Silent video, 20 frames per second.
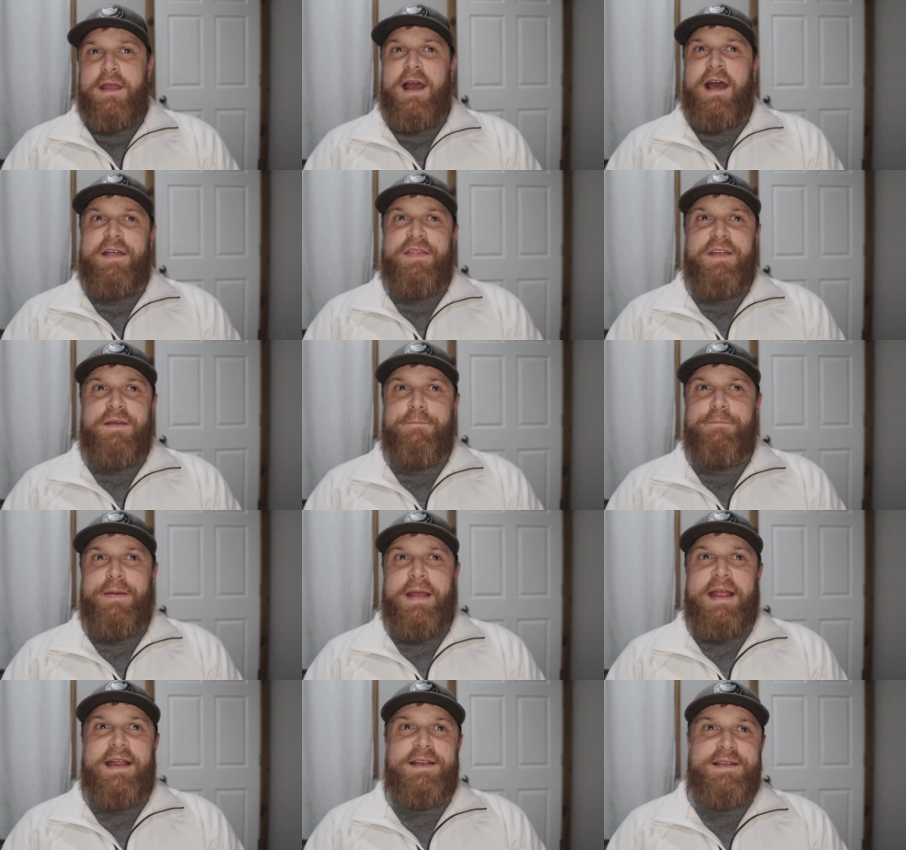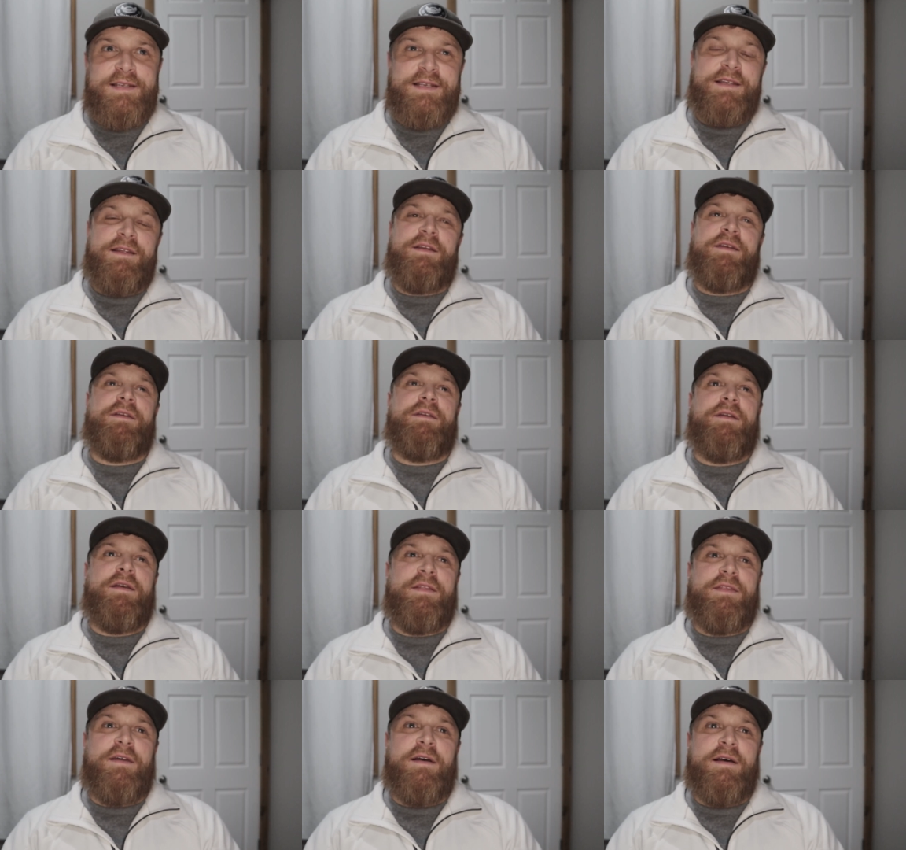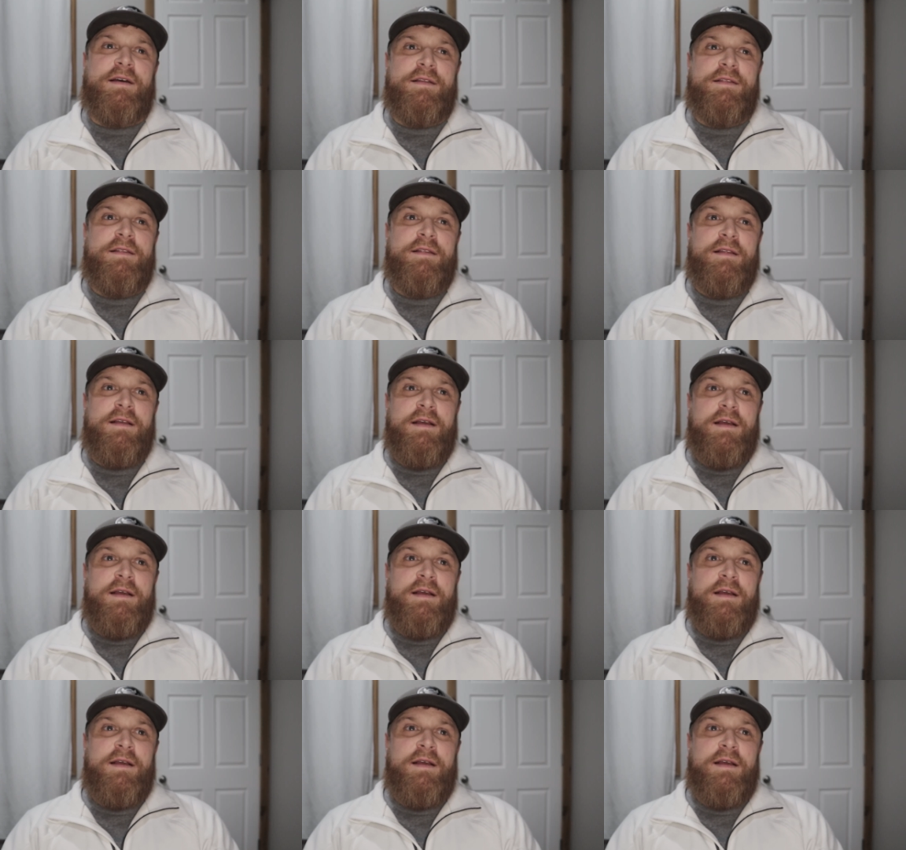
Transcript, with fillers: Yeah, I think paint, you hit the,